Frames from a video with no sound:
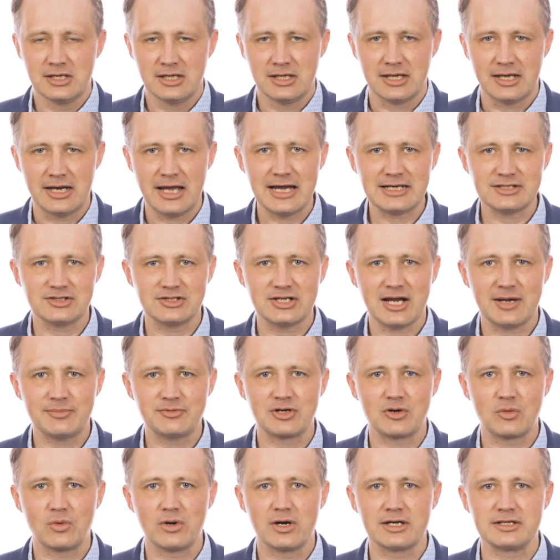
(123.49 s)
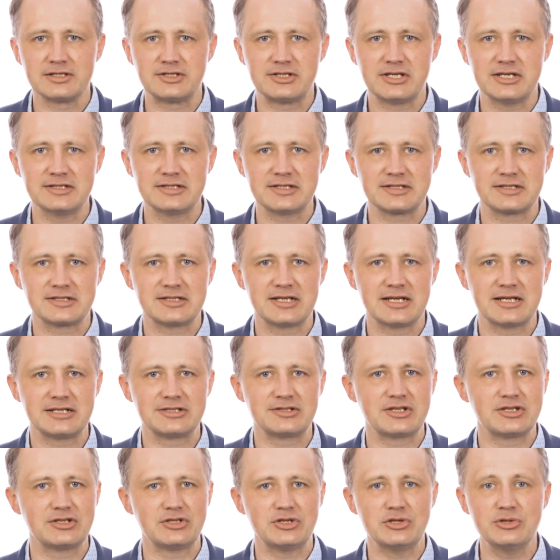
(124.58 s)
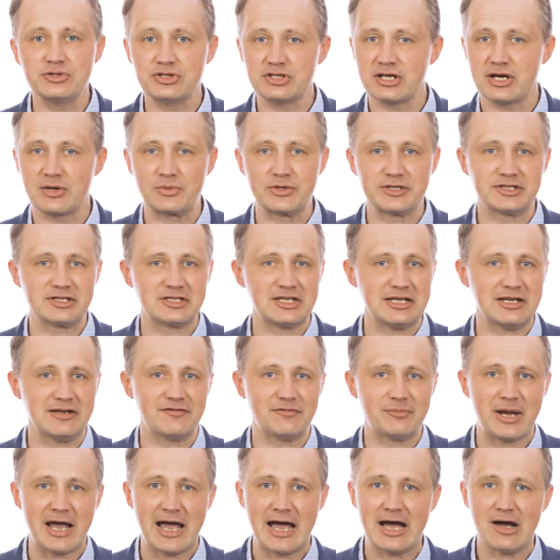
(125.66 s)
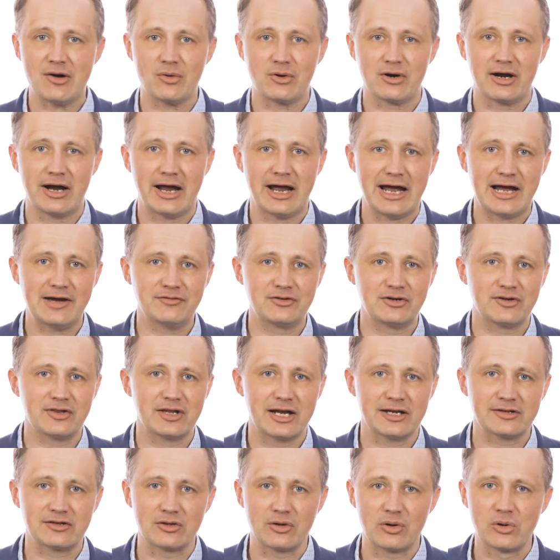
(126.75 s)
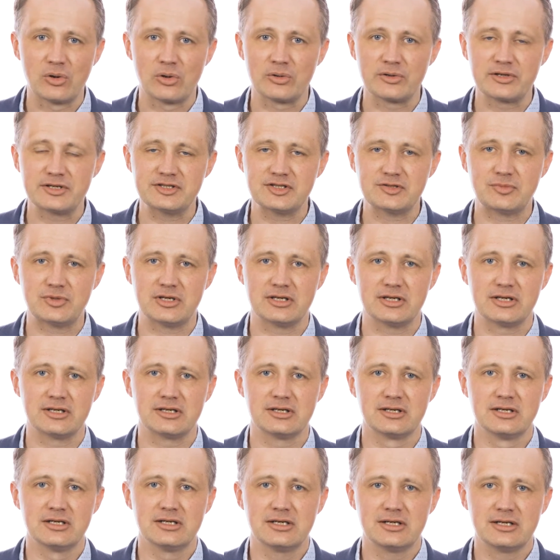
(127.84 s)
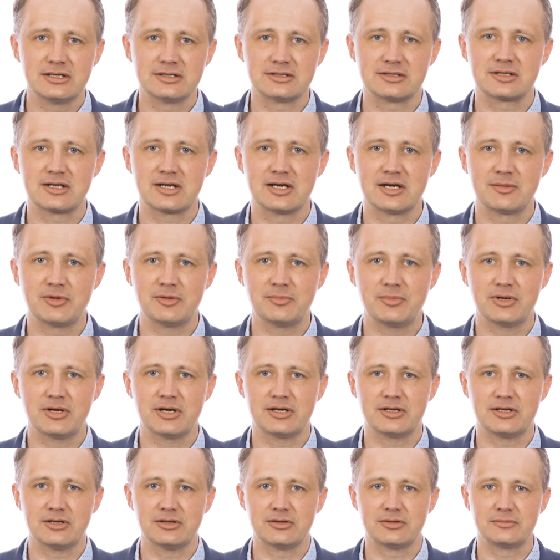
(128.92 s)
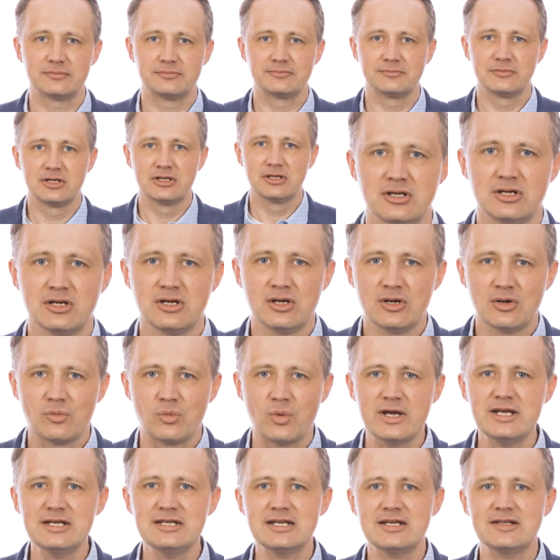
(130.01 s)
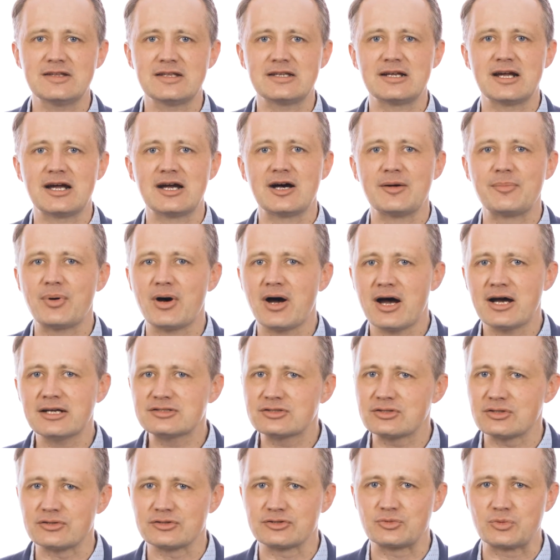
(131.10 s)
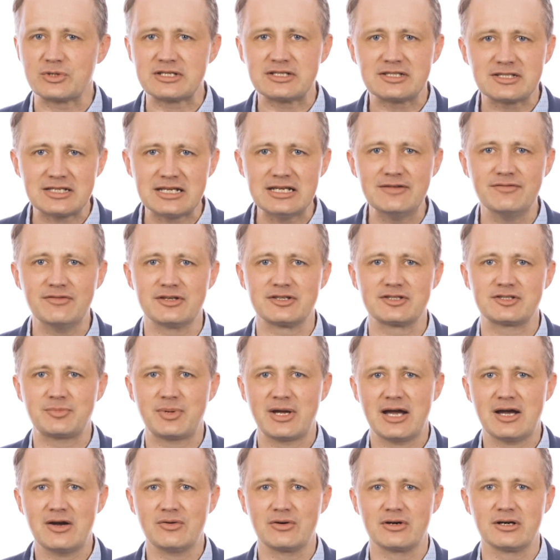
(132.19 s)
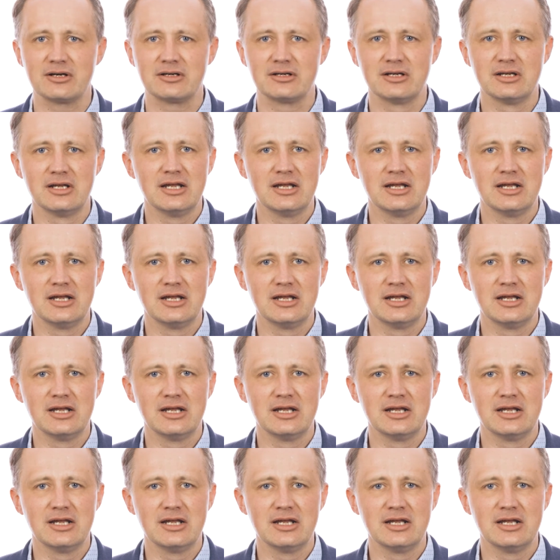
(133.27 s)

In Acts chapter 1, Jesus says, "You shall receive power after that the Holy Spirit is come upon you." When did the apostles receive this power?